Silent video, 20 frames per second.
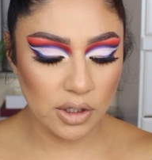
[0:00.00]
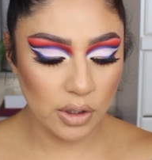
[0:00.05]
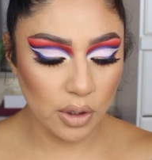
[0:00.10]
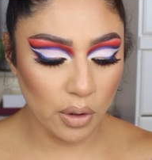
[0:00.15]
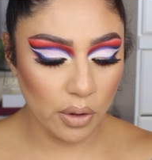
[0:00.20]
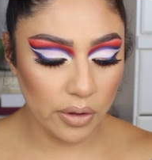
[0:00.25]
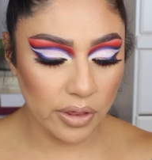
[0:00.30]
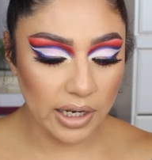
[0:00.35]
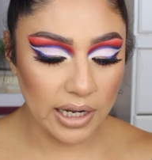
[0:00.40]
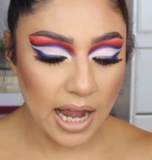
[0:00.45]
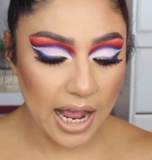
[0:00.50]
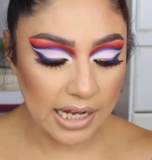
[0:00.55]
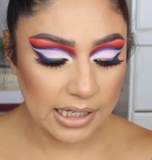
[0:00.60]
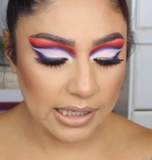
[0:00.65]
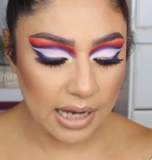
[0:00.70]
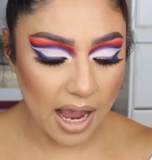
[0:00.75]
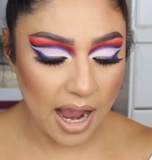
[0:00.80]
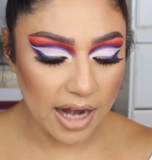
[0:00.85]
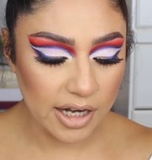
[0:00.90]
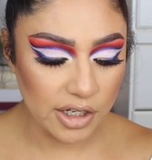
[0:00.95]
So the
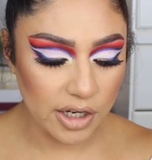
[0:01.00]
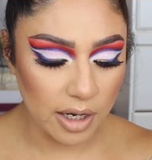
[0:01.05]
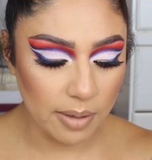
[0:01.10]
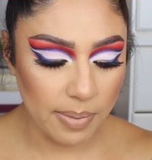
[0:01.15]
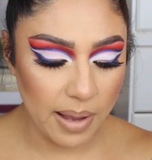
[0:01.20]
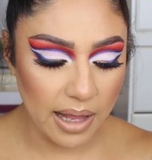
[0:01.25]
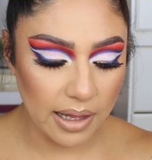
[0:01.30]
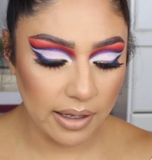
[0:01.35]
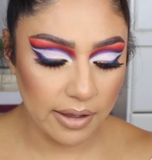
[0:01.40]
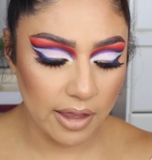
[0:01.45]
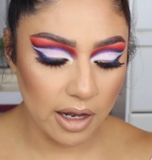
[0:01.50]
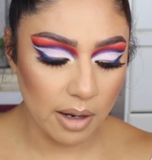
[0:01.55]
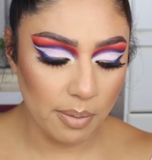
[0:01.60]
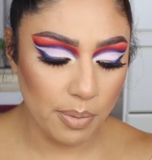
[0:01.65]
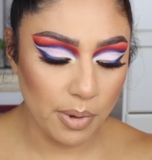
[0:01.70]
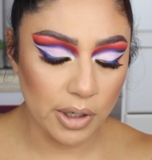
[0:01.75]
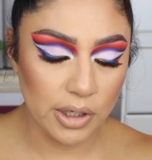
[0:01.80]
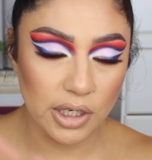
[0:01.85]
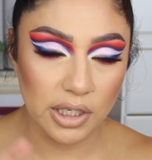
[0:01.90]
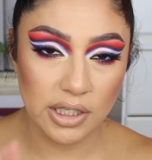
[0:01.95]
last eyeshadow palette that
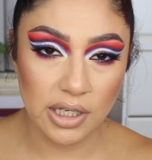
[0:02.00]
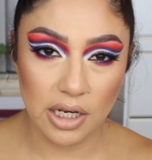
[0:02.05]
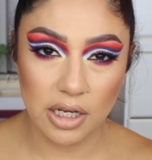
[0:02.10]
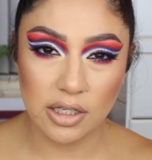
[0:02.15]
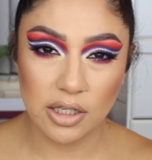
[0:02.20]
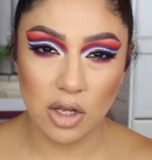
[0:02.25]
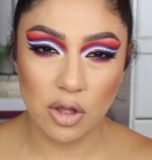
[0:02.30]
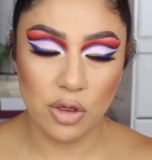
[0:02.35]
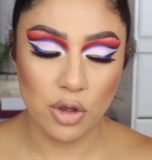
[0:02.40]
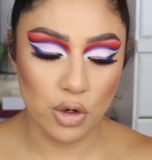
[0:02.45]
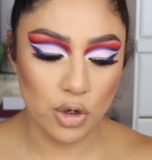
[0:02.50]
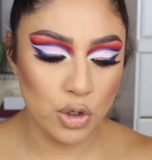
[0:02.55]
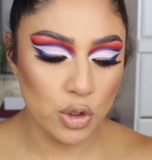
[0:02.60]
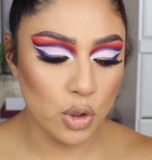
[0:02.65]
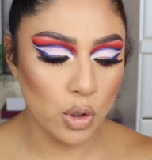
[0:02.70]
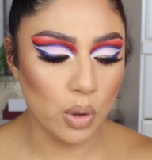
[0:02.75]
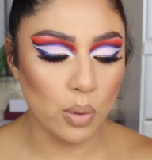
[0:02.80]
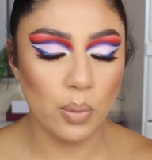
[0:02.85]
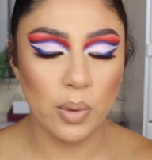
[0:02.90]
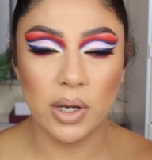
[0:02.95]
I purchased is their
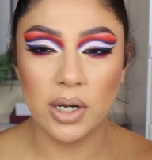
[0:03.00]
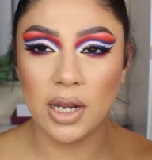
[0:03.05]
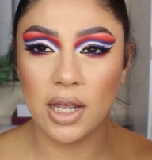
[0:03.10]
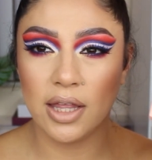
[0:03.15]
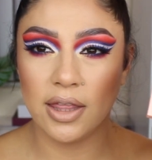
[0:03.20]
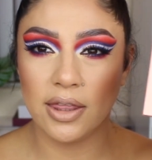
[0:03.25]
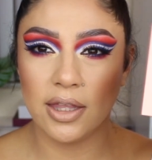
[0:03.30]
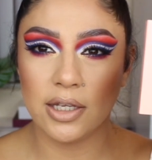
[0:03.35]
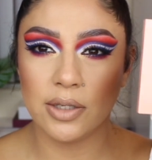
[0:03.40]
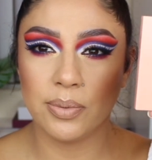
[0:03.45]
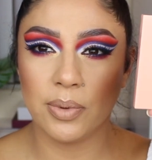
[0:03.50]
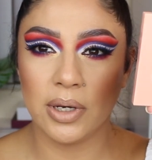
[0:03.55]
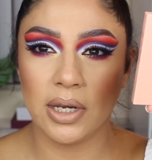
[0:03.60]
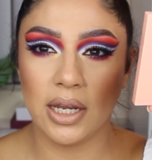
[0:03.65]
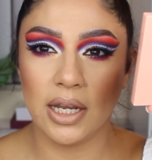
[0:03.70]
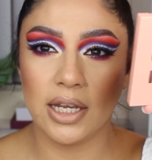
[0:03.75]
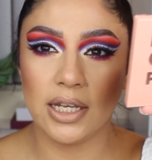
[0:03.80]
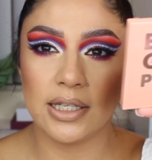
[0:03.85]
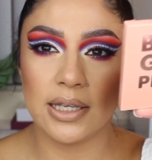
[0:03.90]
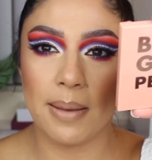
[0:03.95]
newer one, and this one
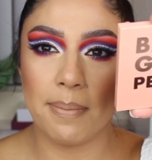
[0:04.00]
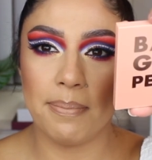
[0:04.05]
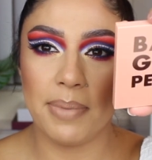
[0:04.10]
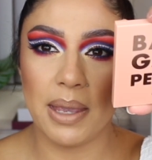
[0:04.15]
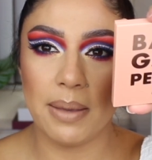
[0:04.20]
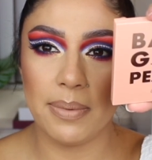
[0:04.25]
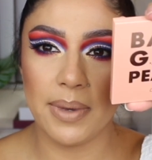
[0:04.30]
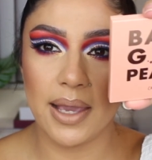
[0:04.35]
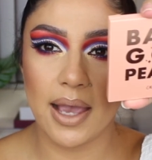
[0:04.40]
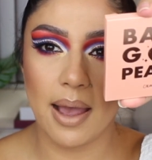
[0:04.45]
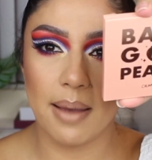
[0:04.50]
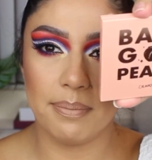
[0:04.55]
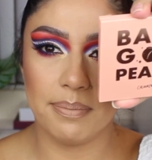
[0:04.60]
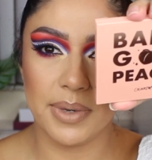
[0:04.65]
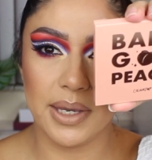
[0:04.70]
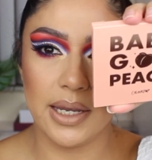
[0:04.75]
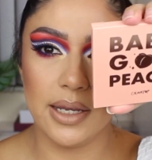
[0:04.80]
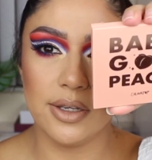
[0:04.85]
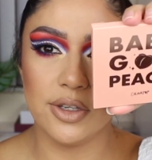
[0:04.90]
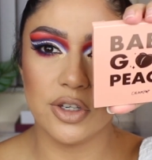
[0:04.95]
is a Baby Got
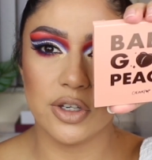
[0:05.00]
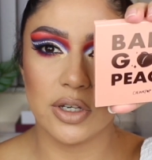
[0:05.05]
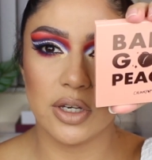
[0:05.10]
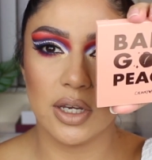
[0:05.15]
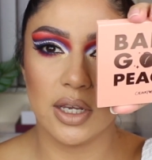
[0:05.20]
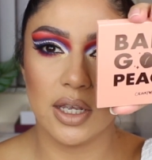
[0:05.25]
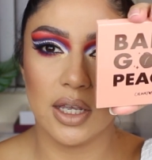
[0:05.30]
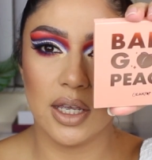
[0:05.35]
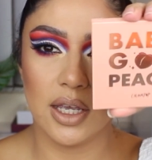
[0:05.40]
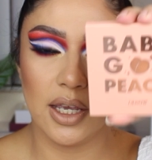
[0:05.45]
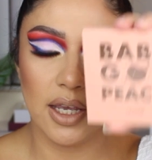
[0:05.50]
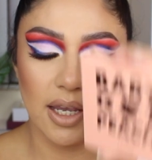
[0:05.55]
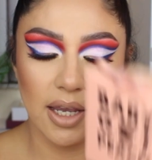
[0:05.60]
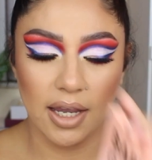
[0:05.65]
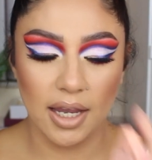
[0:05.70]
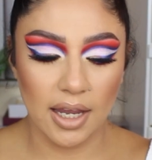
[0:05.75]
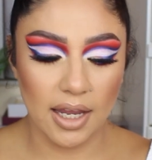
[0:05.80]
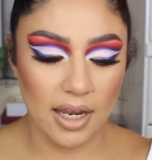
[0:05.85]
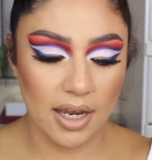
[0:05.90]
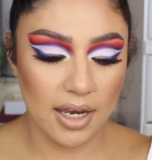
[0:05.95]
Peach.
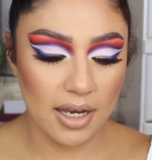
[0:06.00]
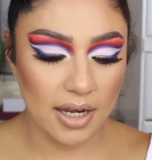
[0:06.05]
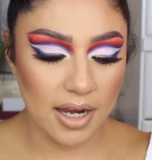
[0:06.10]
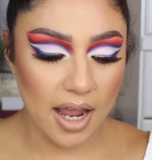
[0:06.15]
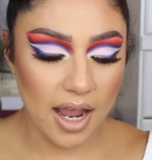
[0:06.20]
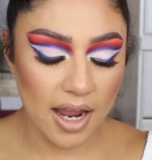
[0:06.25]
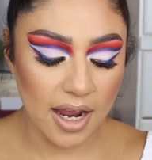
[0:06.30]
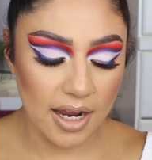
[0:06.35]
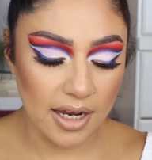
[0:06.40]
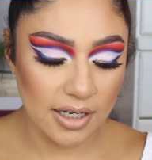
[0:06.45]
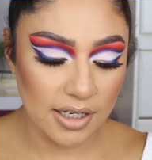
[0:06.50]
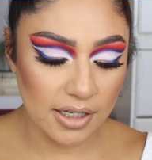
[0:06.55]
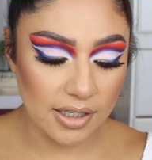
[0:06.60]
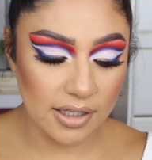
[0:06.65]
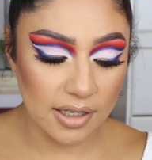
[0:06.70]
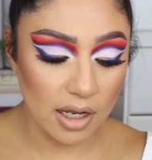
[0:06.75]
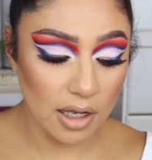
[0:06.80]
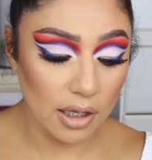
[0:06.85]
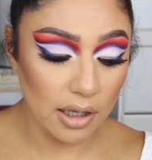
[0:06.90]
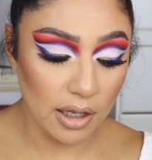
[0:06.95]
And I
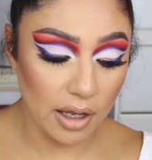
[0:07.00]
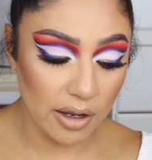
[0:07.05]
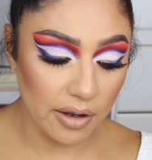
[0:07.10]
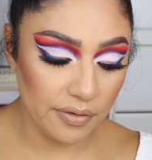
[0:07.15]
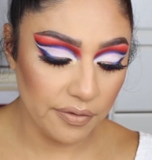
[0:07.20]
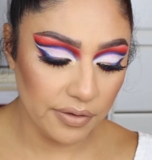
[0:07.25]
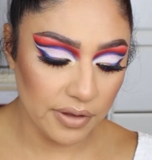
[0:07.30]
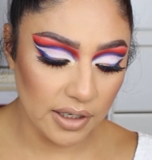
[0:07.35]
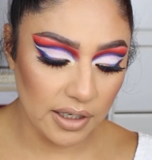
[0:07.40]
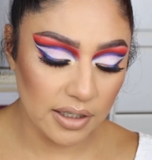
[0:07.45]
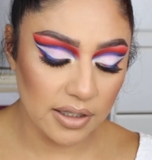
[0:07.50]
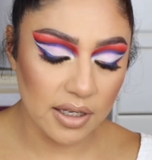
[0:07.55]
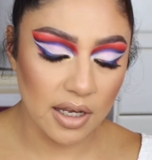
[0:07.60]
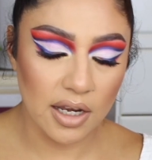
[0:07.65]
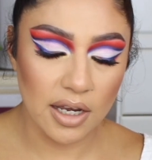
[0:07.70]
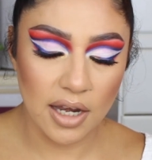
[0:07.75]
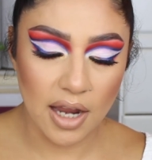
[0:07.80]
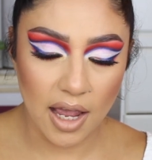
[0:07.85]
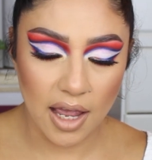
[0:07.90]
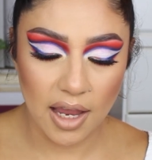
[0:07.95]
just love these
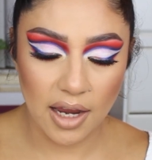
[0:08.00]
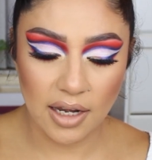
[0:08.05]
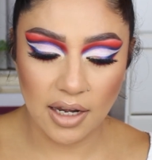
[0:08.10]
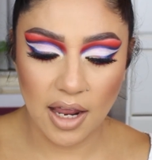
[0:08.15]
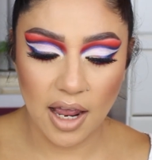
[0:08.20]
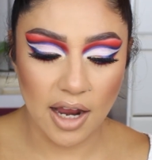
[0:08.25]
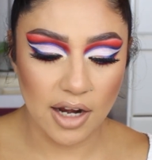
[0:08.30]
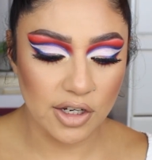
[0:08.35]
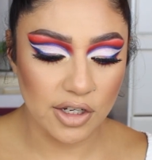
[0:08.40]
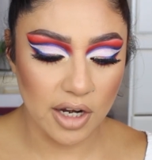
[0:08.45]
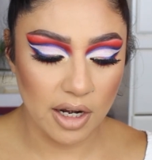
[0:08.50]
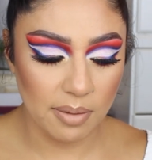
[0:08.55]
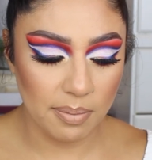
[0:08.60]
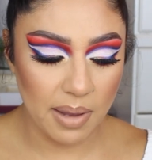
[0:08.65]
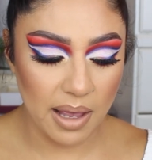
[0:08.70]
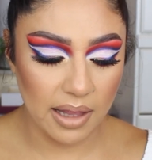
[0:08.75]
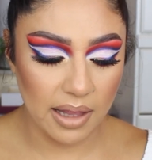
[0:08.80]
9 eyeshadow